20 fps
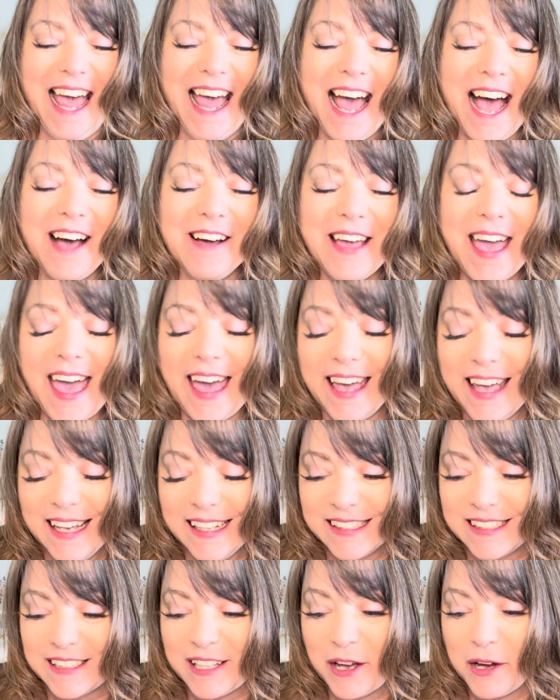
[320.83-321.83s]
Okay,
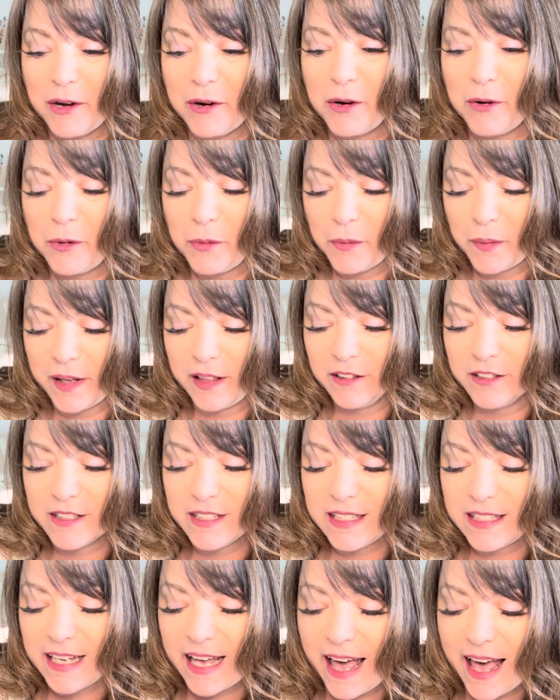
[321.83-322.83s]
so we
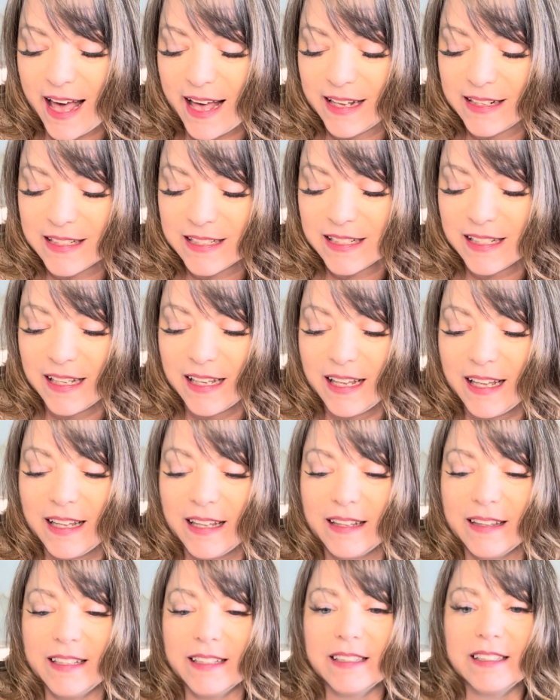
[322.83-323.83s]
looked at
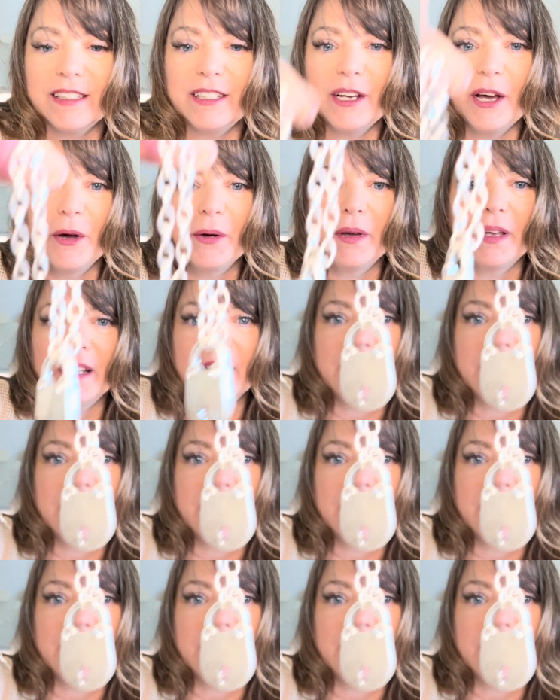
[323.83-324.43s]
this token